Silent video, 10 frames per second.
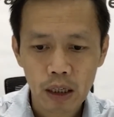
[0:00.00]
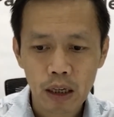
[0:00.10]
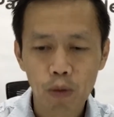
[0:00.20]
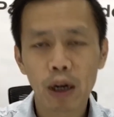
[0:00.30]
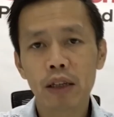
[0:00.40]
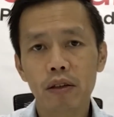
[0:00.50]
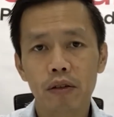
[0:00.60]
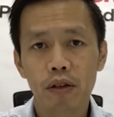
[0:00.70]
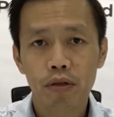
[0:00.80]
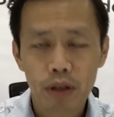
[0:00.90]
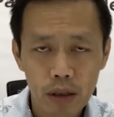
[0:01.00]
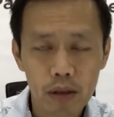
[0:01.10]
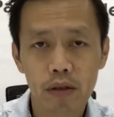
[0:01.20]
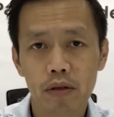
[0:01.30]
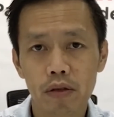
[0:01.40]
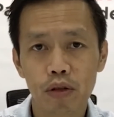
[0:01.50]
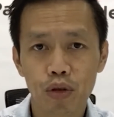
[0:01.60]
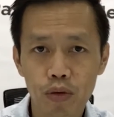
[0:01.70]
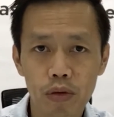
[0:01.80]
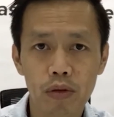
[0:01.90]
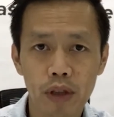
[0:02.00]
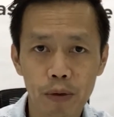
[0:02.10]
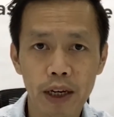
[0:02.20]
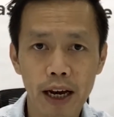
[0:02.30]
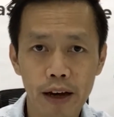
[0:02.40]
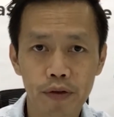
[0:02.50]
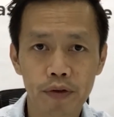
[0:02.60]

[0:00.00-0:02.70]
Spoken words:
One critical tool that we have